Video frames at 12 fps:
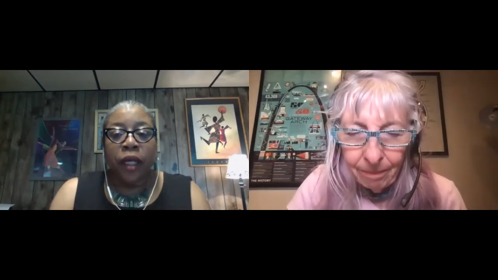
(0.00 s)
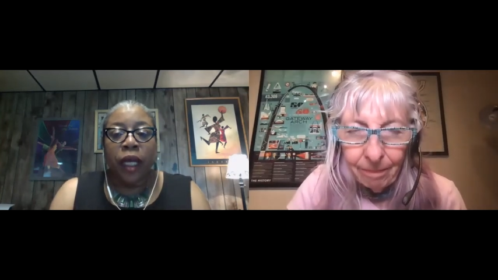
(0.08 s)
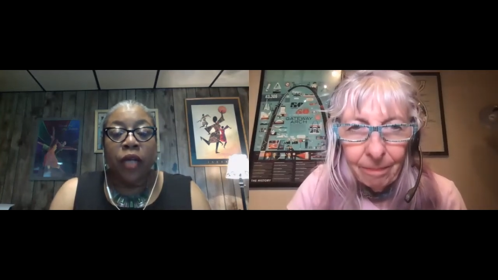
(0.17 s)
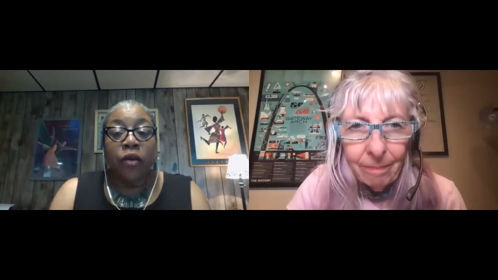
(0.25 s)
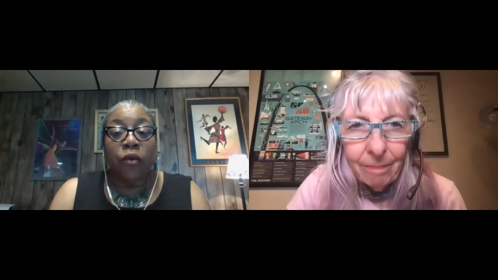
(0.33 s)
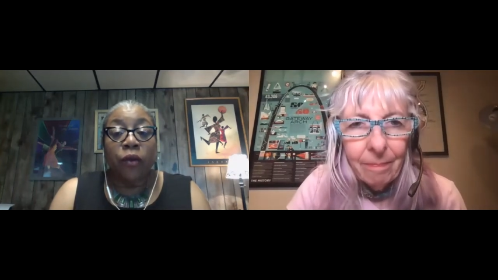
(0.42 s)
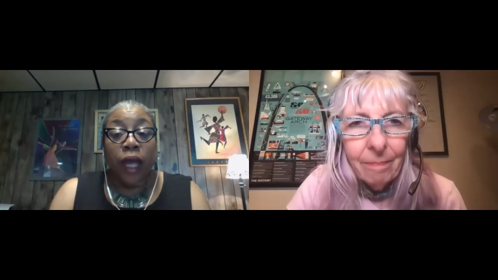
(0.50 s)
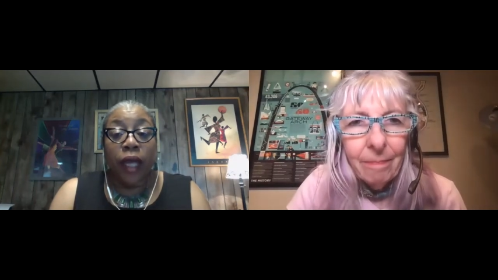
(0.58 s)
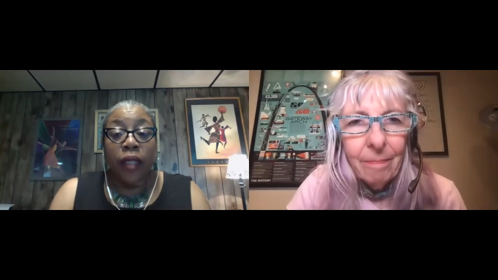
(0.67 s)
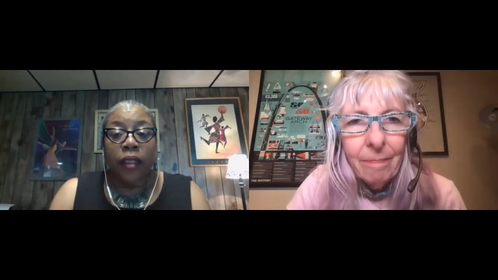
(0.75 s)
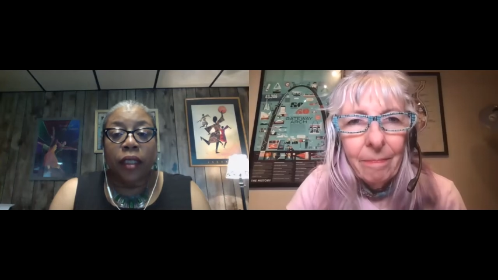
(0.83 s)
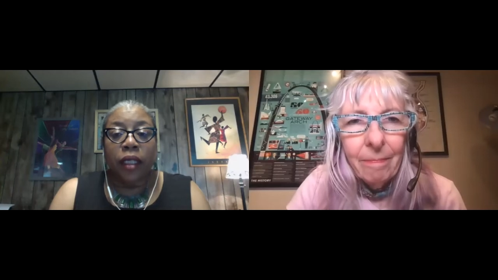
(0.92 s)
Speaker 1: a
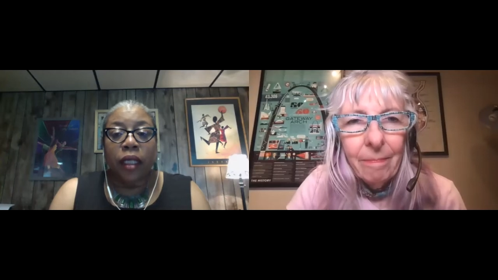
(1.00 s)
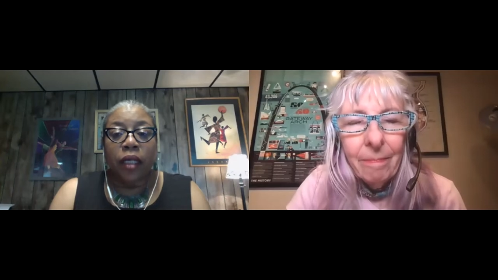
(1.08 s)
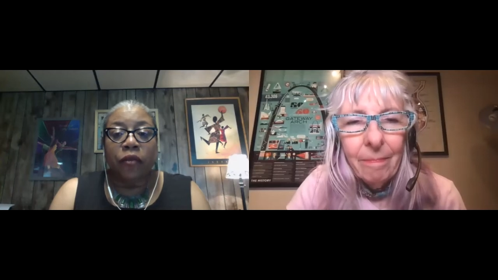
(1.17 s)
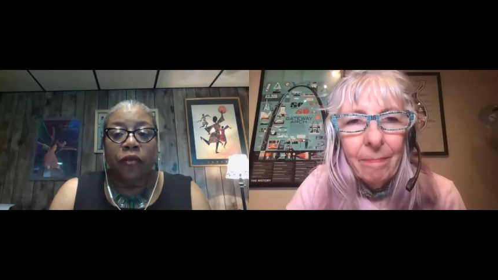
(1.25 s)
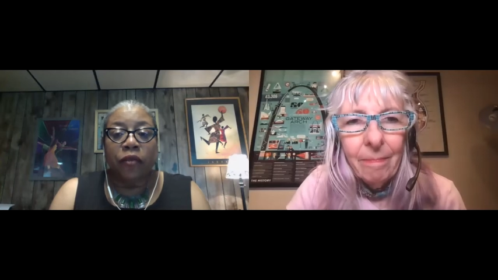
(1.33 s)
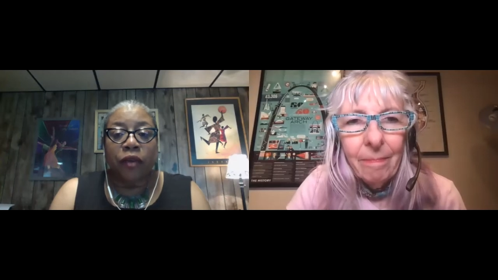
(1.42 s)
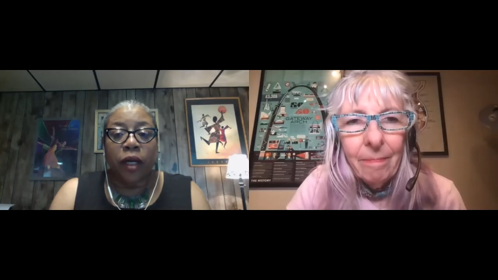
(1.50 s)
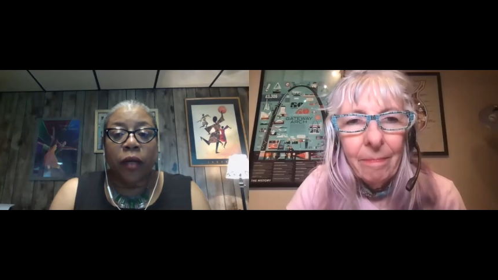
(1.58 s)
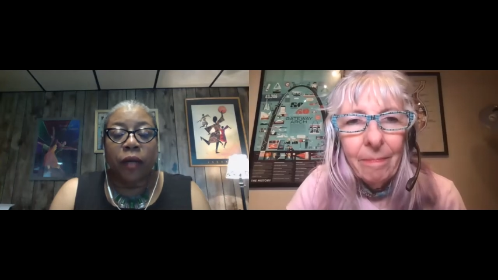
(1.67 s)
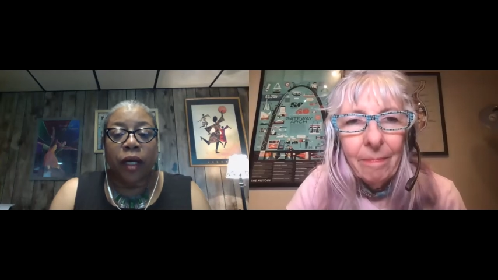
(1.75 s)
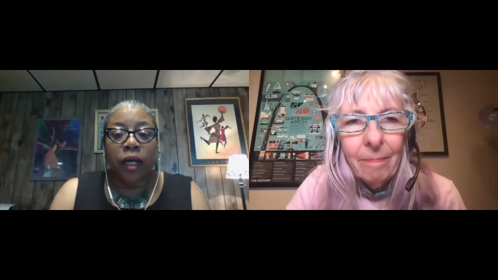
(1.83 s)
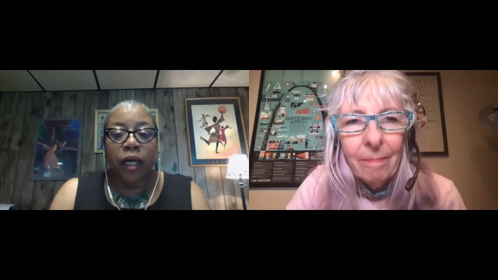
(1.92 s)
grant
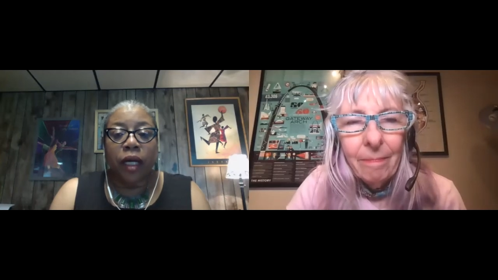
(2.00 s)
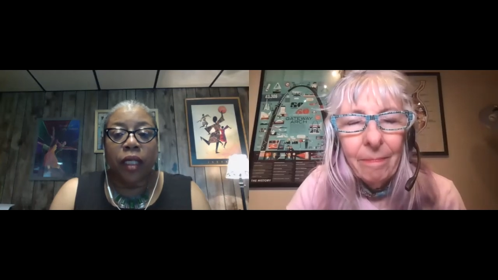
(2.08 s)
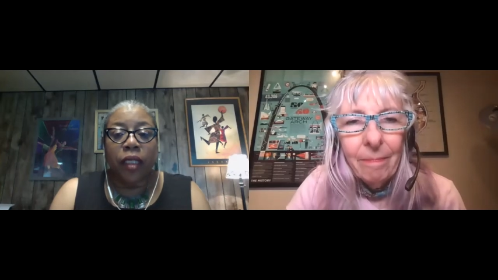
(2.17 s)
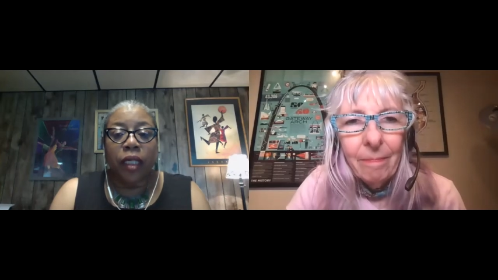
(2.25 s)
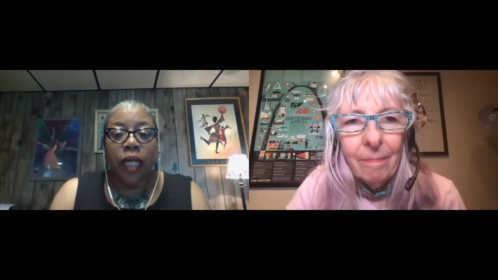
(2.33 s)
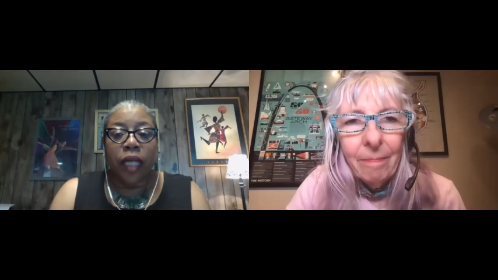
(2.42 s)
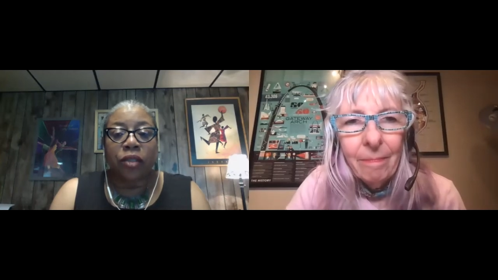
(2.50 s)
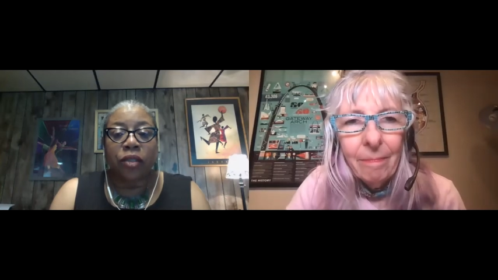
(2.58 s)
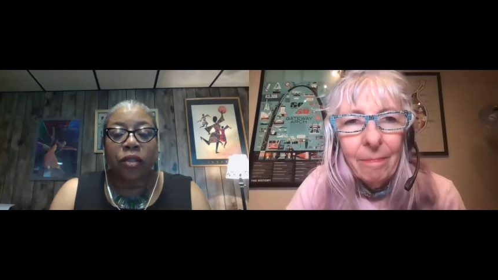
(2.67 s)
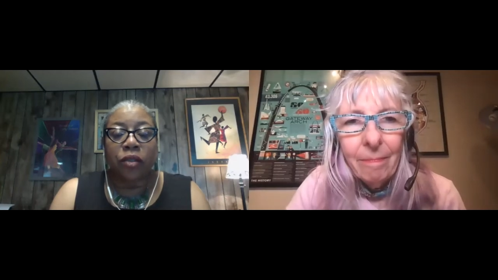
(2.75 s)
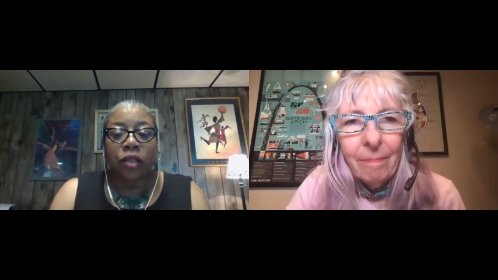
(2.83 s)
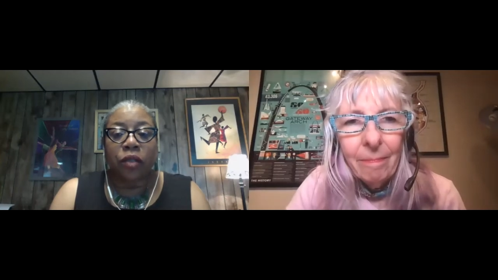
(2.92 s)
from uh, the
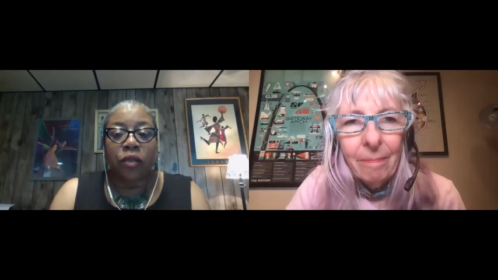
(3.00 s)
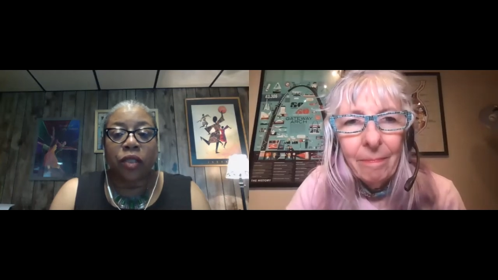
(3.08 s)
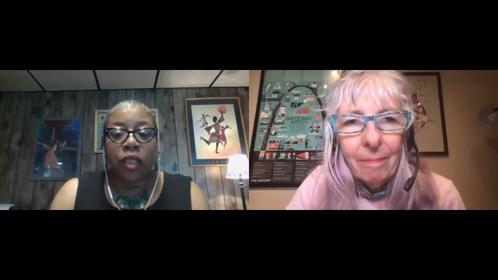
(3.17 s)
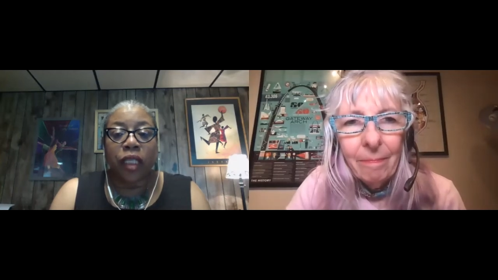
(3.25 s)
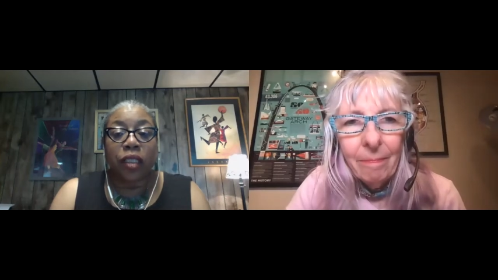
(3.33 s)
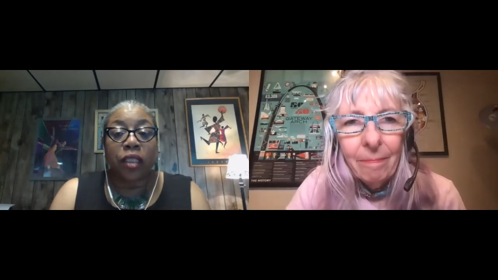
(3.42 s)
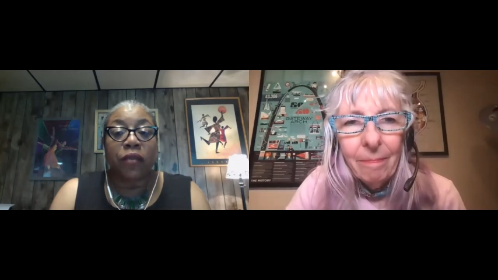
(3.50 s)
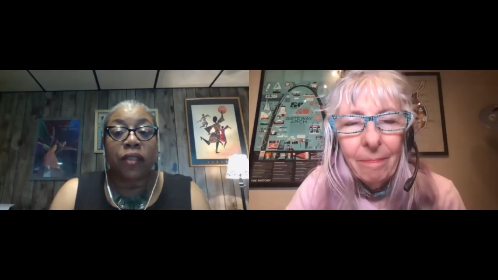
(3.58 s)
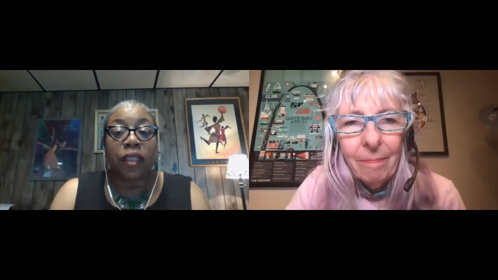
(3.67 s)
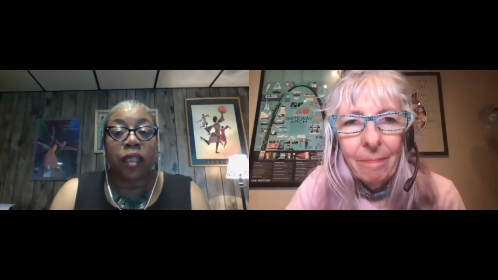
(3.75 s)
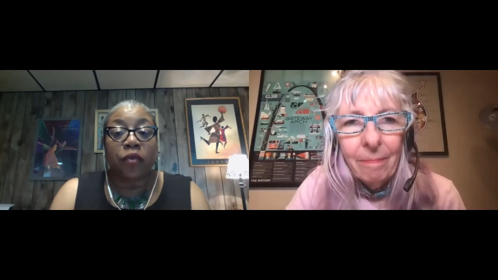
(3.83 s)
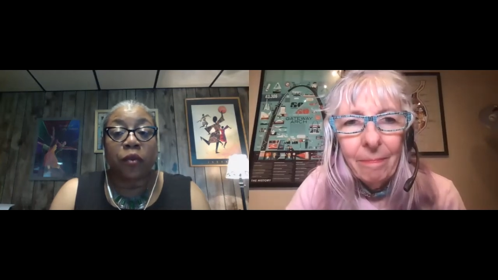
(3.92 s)
National Association of
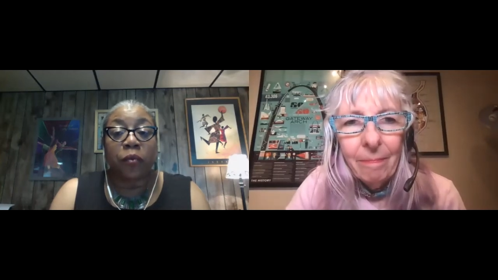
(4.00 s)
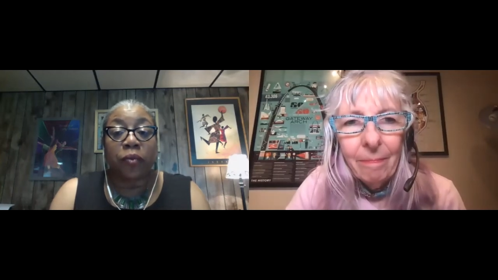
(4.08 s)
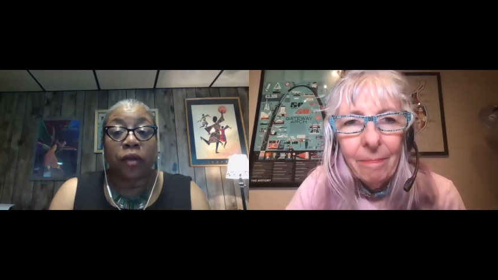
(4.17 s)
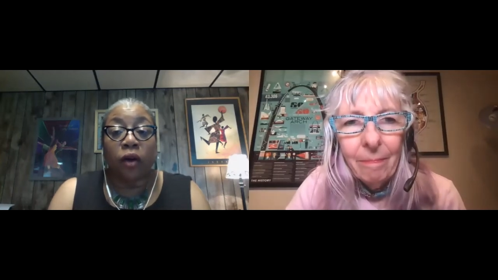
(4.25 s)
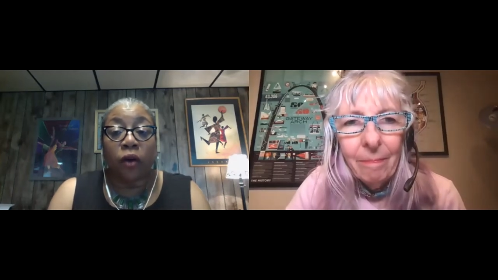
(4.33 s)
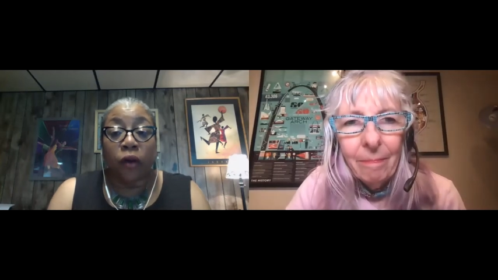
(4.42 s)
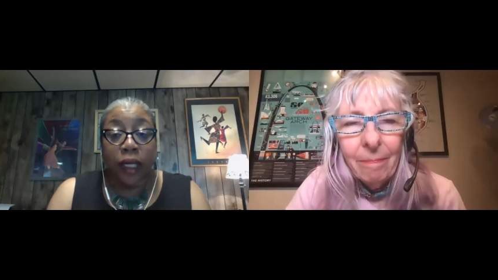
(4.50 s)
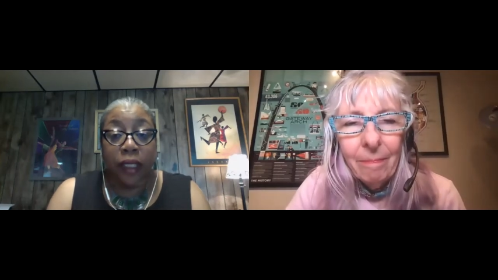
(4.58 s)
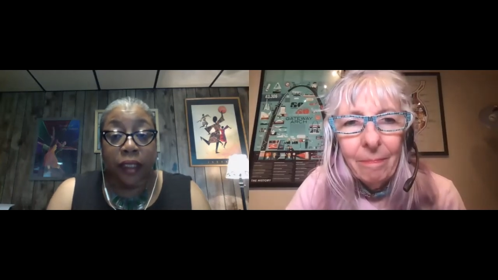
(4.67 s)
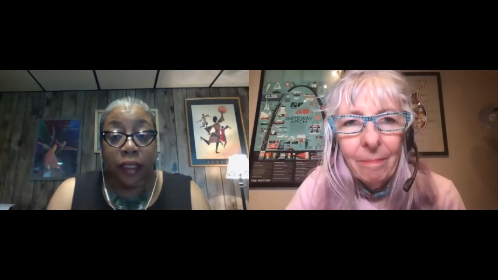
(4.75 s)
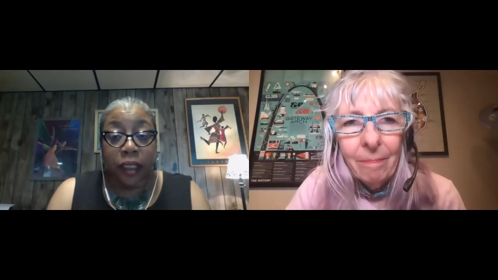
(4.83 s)
Self Employed.